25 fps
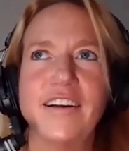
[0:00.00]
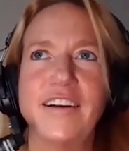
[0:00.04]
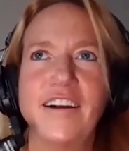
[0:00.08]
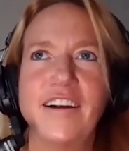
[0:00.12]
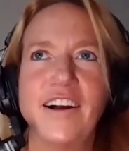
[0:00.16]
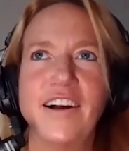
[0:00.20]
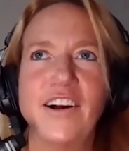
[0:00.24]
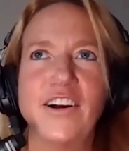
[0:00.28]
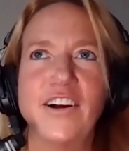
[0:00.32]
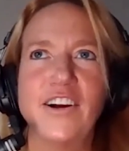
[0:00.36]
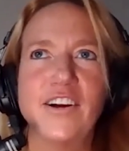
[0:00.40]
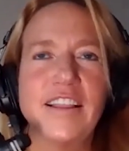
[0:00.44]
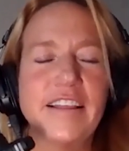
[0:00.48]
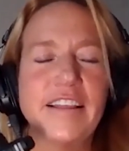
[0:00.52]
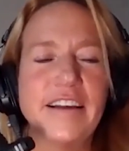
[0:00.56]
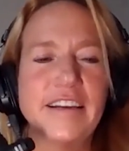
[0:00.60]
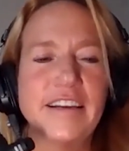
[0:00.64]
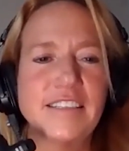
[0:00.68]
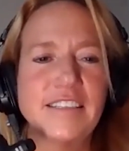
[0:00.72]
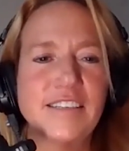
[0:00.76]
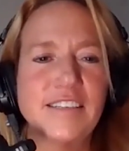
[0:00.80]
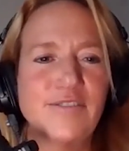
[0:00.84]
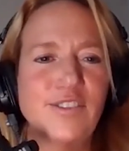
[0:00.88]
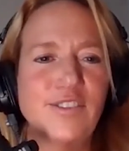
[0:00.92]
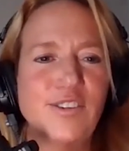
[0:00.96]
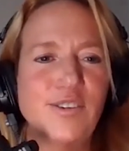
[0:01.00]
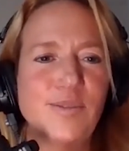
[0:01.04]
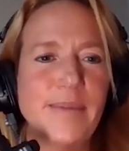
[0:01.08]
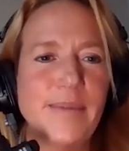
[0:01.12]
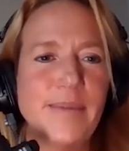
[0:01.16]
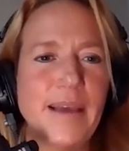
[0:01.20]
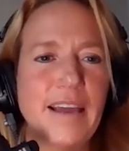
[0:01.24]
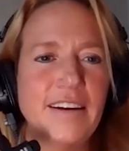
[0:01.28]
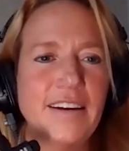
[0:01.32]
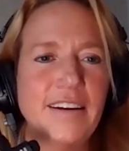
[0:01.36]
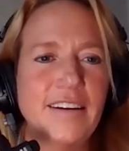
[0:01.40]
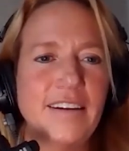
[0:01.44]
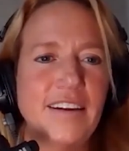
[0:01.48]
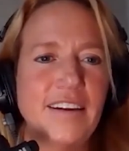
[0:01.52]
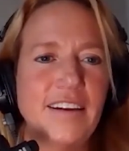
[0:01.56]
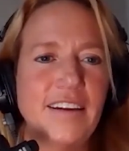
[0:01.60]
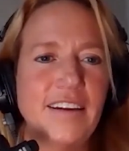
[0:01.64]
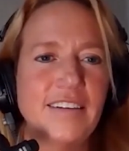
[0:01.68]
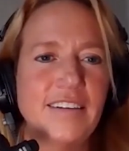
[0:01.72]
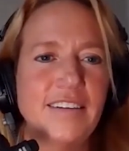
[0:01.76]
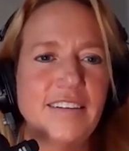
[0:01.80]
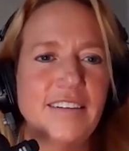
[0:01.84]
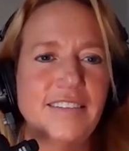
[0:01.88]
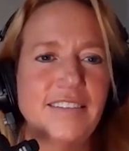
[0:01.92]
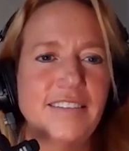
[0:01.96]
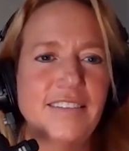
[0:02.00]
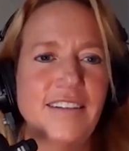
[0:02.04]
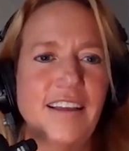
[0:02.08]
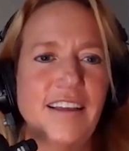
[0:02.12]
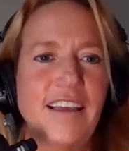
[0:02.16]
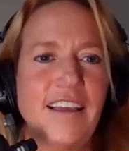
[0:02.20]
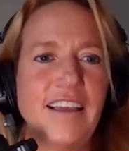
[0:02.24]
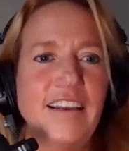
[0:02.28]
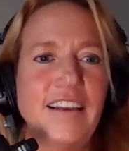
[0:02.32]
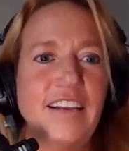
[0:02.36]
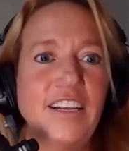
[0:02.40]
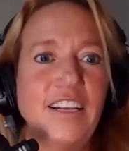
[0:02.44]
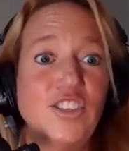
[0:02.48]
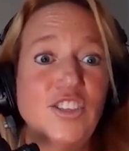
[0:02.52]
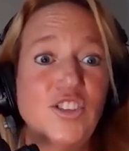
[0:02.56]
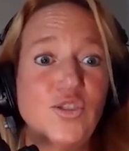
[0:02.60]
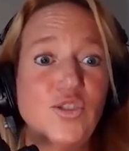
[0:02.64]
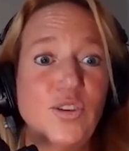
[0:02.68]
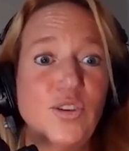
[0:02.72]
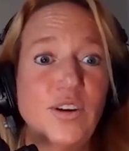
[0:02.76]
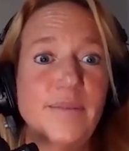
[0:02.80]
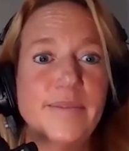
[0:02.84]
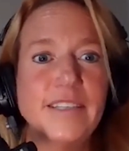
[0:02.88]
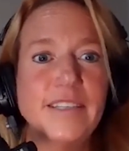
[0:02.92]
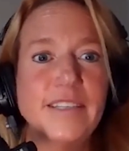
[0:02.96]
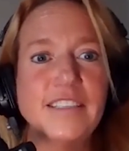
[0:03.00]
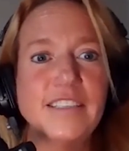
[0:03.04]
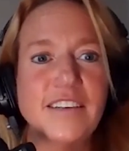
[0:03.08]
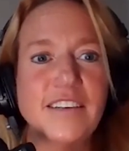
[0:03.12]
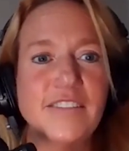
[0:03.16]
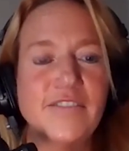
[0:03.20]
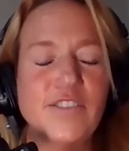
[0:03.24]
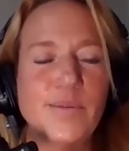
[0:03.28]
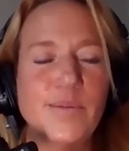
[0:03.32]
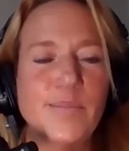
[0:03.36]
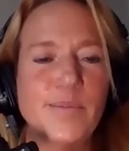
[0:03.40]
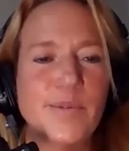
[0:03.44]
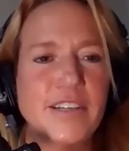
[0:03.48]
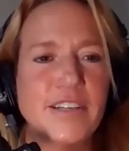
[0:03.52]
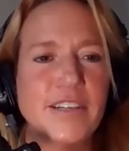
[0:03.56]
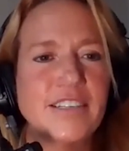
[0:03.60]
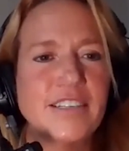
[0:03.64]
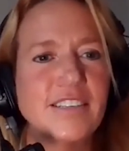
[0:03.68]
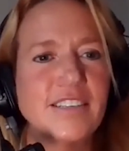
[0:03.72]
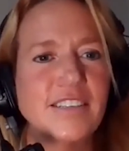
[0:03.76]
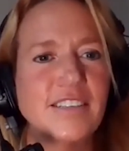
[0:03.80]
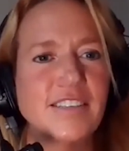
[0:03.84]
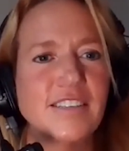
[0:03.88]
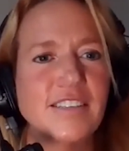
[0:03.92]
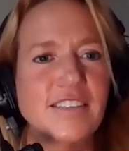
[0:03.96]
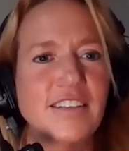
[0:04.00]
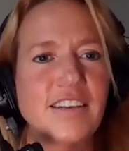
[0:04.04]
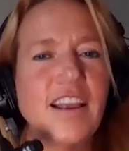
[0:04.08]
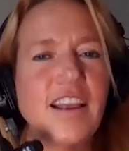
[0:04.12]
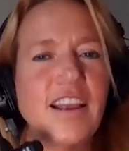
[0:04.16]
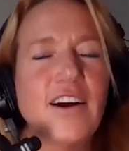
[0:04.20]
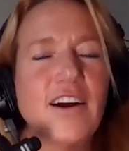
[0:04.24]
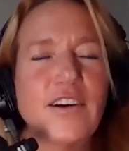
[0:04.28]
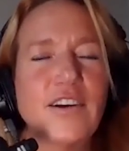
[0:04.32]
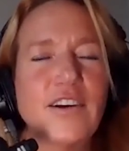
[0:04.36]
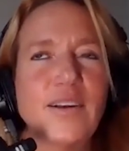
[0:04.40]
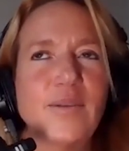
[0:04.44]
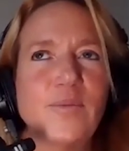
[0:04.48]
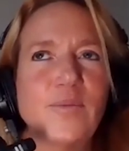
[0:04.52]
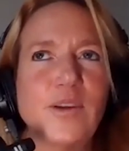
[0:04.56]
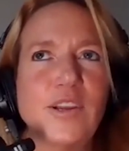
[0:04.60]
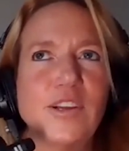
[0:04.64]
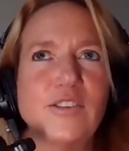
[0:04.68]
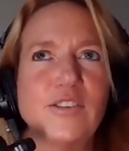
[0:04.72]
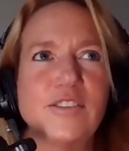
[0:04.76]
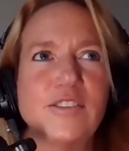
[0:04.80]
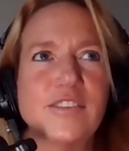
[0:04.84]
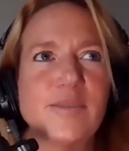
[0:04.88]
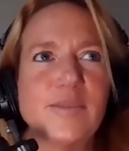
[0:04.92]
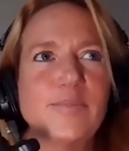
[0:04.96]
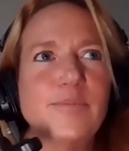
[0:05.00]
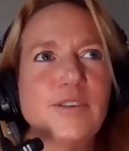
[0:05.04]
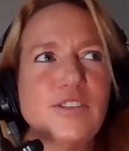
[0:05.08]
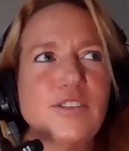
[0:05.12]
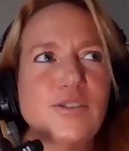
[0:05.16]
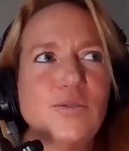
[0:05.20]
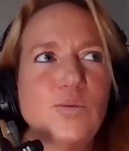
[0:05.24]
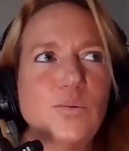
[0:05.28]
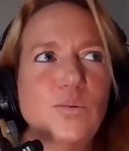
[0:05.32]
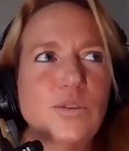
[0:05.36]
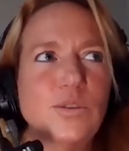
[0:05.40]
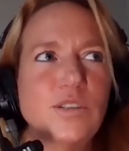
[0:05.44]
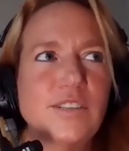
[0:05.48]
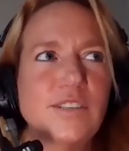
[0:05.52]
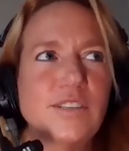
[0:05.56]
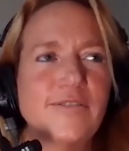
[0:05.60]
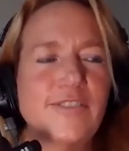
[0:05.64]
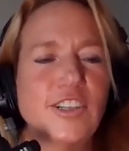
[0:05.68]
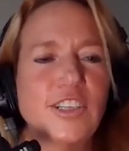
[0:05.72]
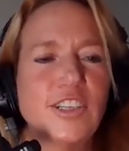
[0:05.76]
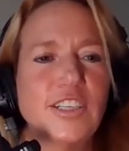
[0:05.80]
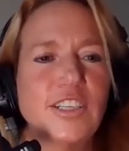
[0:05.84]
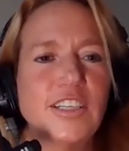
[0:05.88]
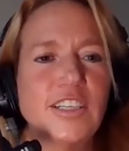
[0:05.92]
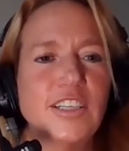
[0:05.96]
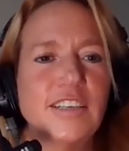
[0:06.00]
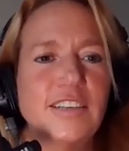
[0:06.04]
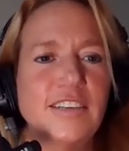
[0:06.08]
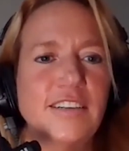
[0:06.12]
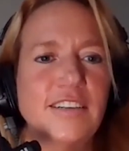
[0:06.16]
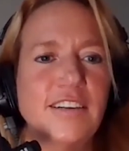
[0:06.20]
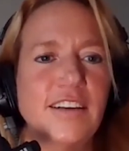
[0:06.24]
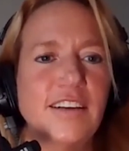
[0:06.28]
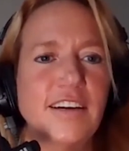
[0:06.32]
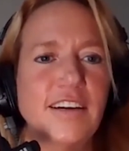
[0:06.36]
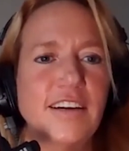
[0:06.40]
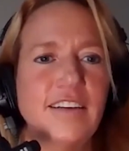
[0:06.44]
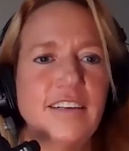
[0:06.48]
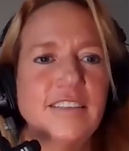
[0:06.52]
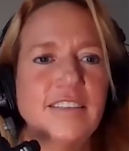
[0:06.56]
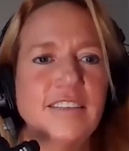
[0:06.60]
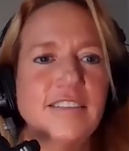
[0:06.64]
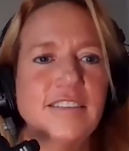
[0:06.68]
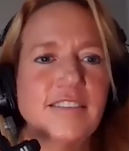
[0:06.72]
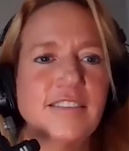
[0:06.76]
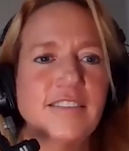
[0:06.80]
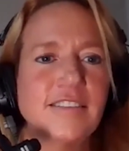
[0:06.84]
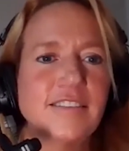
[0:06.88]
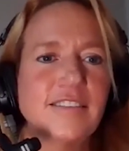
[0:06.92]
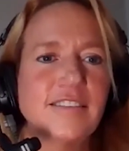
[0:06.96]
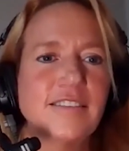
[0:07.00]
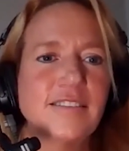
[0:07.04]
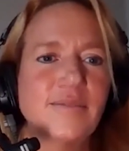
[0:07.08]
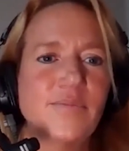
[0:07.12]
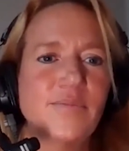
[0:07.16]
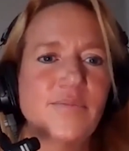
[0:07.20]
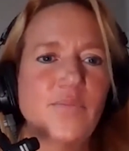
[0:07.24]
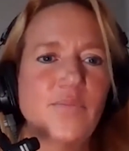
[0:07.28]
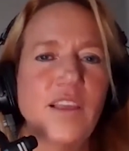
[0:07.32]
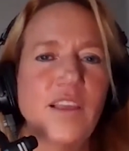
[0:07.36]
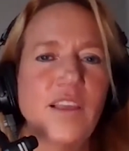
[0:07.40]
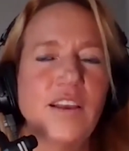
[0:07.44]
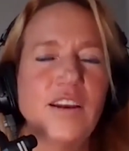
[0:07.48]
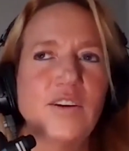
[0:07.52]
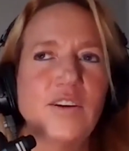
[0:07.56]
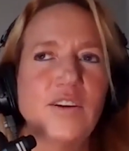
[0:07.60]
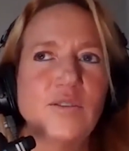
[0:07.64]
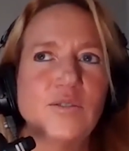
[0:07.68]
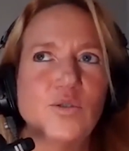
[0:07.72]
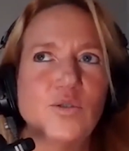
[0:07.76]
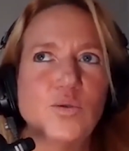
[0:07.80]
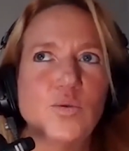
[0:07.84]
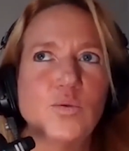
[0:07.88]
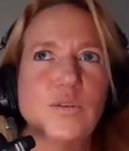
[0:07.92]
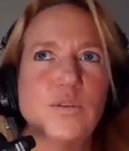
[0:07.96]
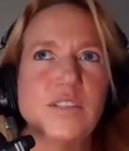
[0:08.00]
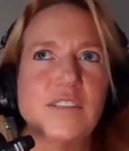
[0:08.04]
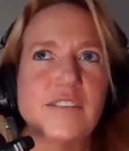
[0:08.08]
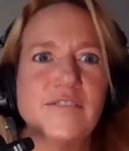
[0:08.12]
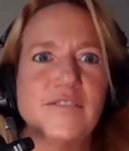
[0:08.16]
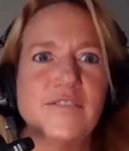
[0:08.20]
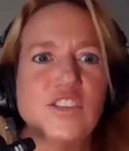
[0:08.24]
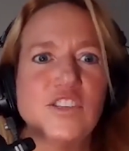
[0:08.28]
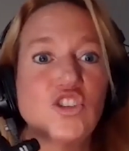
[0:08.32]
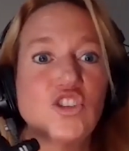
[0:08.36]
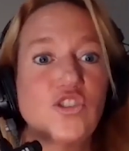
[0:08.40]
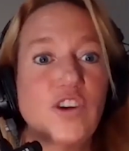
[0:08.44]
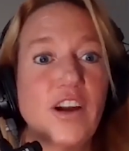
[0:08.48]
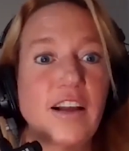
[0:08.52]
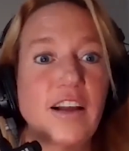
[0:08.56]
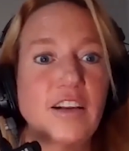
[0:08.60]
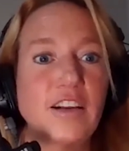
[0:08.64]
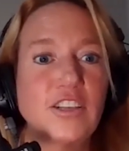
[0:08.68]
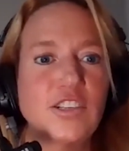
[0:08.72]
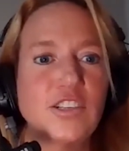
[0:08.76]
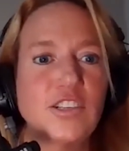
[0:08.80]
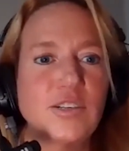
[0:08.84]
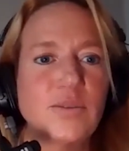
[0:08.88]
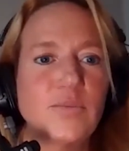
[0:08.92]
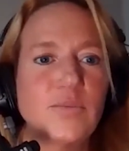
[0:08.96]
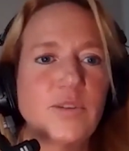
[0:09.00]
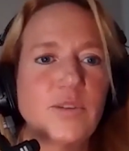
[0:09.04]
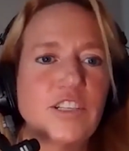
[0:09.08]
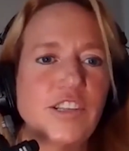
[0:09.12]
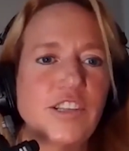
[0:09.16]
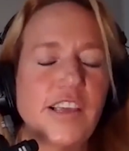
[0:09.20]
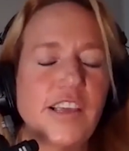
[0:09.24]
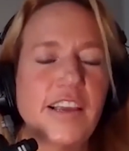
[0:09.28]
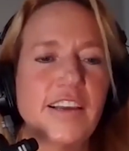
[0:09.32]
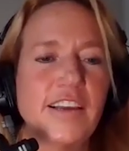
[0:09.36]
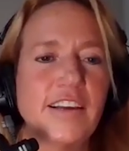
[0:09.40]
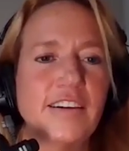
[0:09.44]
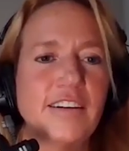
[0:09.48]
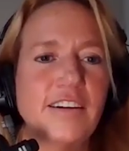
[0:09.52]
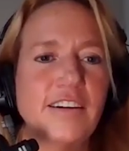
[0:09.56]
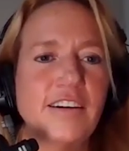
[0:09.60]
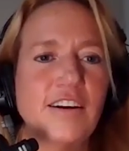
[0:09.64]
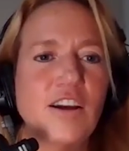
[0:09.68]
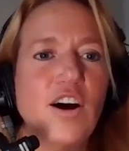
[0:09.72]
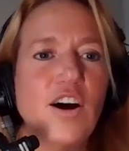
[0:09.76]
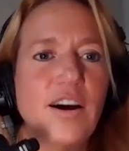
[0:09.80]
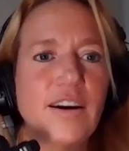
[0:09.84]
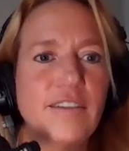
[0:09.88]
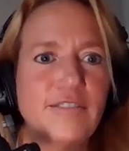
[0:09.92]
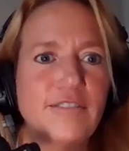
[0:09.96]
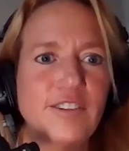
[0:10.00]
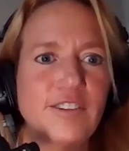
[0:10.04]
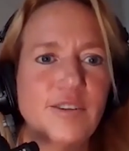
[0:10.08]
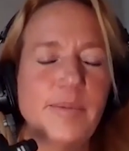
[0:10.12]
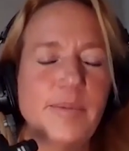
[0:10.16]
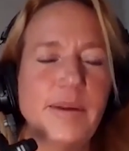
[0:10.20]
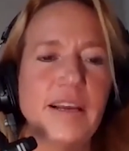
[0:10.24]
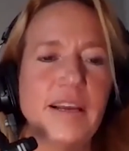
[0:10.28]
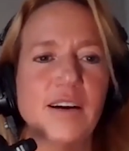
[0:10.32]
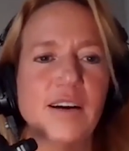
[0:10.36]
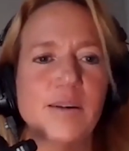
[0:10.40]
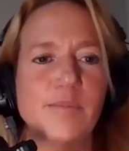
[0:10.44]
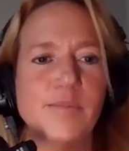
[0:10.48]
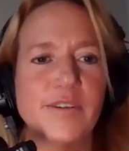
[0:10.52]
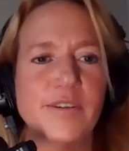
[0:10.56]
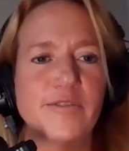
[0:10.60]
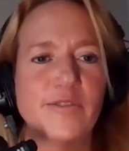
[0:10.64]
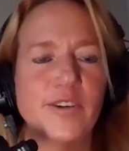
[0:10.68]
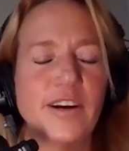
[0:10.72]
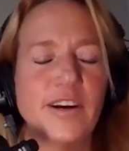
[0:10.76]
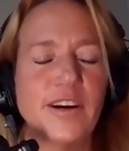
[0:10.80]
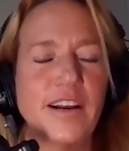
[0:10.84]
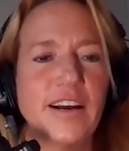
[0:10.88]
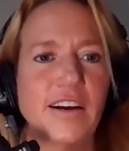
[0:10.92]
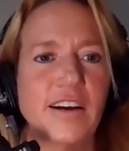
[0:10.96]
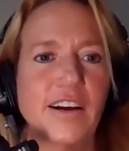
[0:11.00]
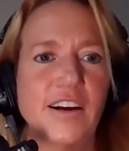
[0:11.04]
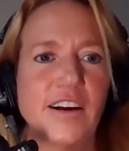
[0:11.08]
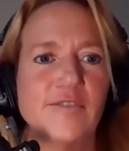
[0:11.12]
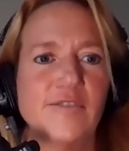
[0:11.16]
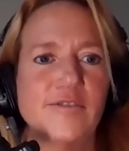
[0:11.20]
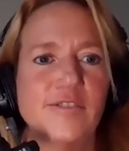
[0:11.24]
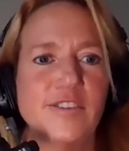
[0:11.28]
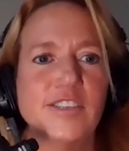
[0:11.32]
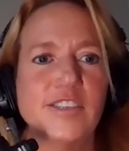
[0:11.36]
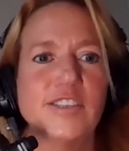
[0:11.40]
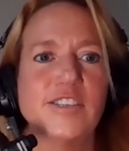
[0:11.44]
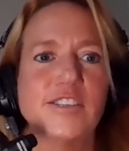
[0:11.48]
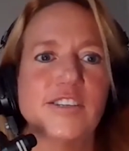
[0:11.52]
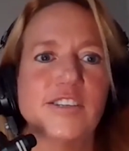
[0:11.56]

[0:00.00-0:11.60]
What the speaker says: our collective humanity and enjoyment of the presence, and how can we use them as tools for good and not as tools of distraction, which they can often become if we're not careful.